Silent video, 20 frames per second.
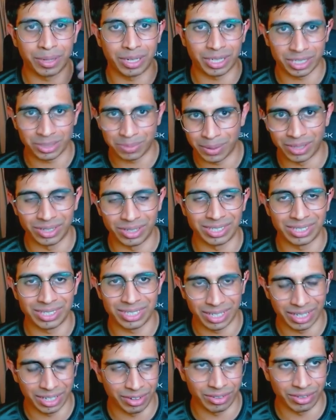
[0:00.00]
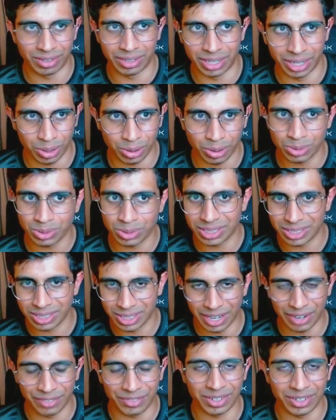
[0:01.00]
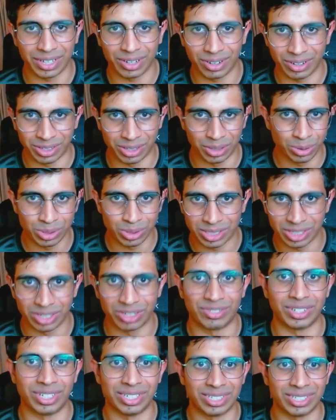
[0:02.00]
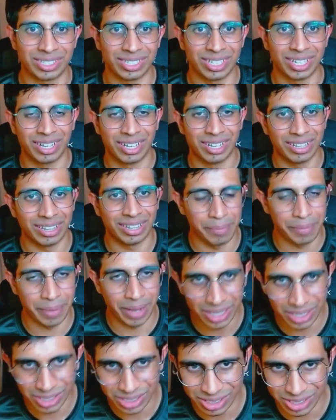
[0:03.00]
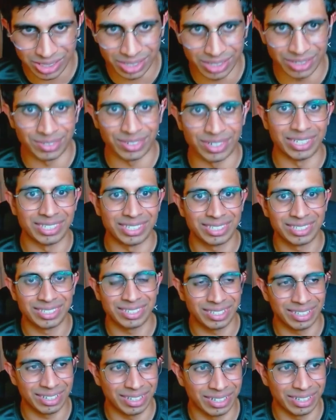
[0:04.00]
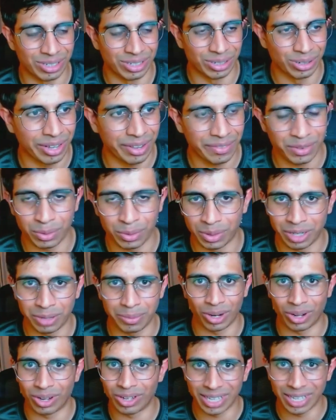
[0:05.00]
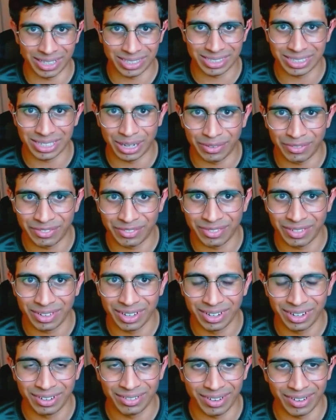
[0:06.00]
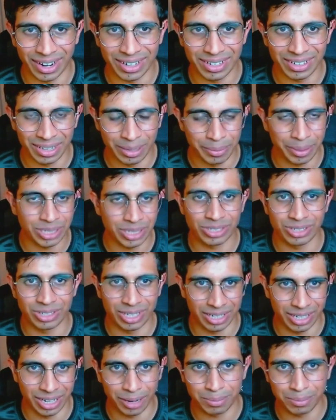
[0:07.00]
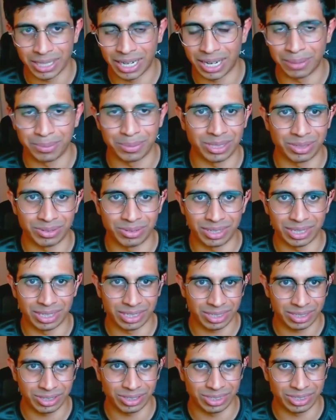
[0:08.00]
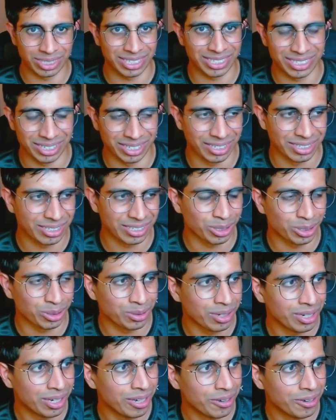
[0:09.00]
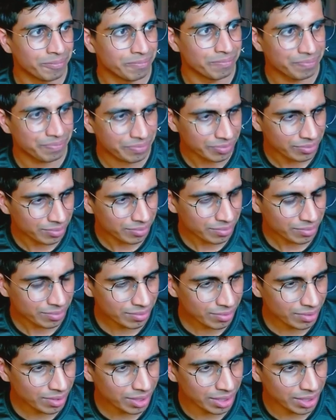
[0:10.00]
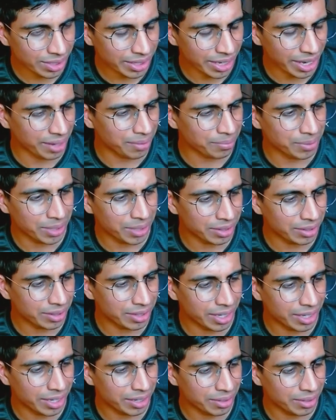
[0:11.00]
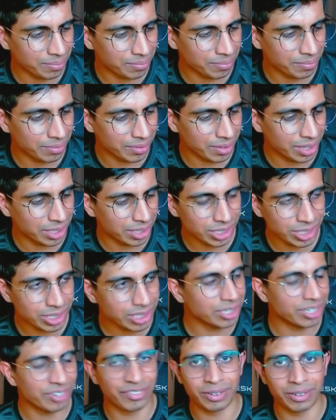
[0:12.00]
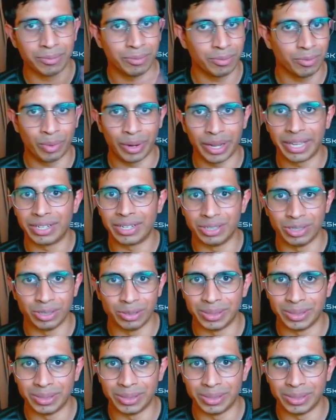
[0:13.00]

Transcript: experience and they they host everything on their own servers. They manage the servers. You don't have to worry about all that stuff, right? They make sure that the uptime is is consistent. So yeah, they they it's just a different way to do